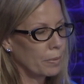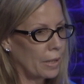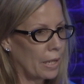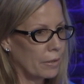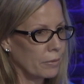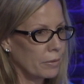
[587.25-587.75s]

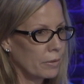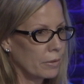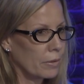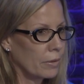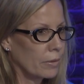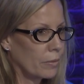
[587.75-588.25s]
And
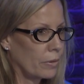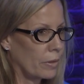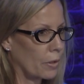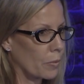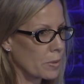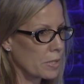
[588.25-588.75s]

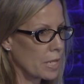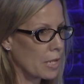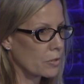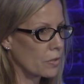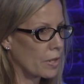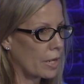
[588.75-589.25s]
there was the
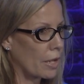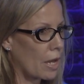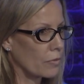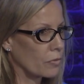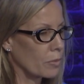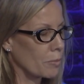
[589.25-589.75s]
answer that I
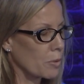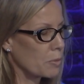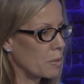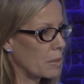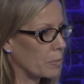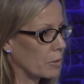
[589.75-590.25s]
got from most
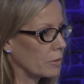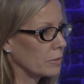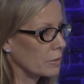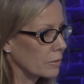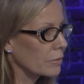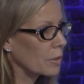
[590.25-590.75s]
people,
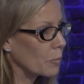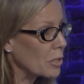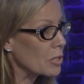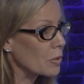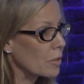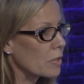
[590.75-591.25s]
and we
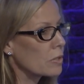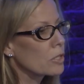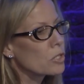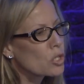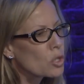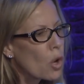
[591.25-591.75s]
do this:
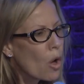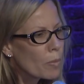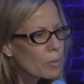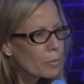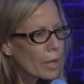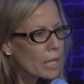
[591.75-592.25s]
just go home
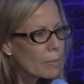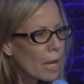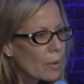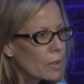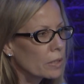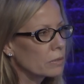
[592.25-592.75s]
and pray
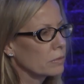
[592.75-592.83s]
about it.